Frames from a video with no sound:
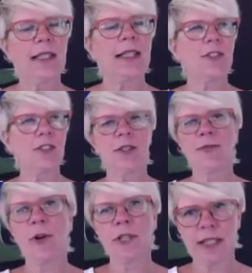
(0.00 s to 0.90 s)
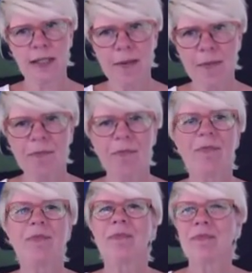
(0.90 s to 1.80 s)
I think you need one that I can talk
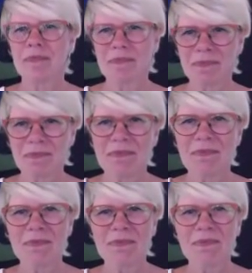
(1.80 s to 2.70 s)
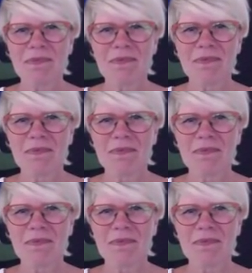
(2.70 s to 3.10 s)
to and say, all right, on faucet.